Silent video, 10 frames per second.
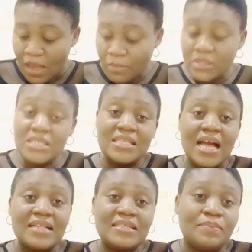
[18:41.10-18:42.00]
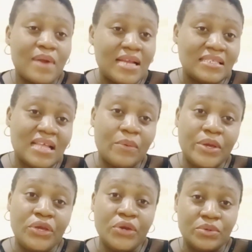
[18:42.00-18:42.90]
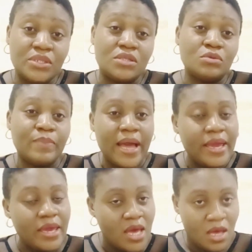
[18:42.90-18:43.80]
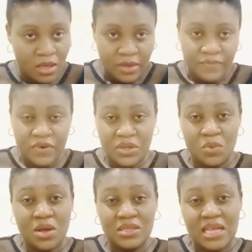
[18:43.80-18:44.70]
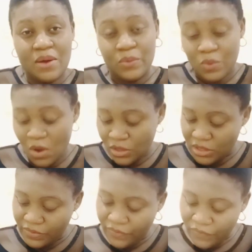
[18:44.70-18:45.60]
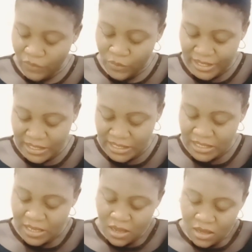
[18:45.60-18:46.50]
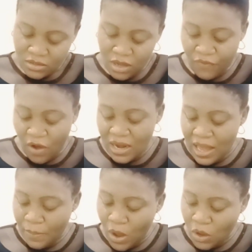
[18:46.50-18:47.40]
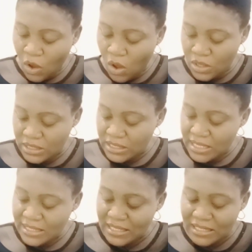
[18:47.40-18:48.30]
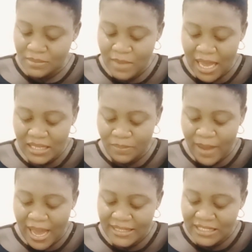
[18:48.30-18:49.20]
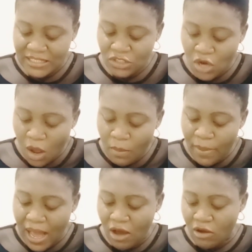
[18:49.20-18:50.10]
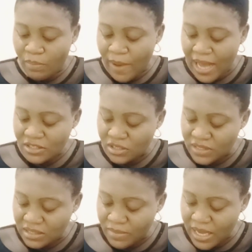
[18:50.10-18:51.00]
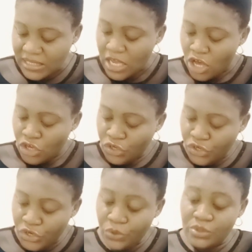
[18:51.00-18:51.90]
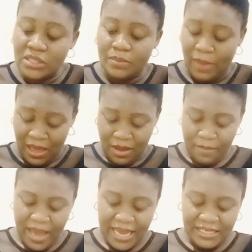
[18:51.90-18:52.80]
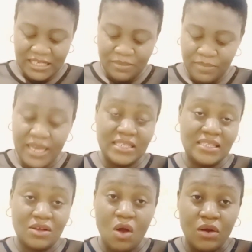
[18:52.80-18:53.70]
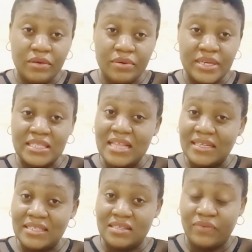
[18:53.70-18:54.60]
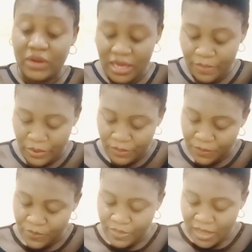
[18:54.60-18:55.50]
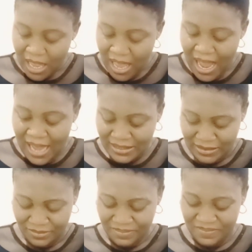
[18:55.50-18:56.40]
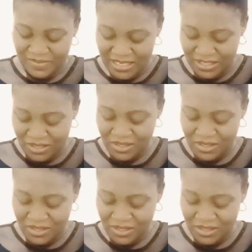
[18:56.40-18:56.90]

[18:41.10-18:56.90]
but these are the prices that we use to buy for the ones that we worked with. So for labor cost is determined by the number of bags of cement used by the mixed concrete. That is for labor. At the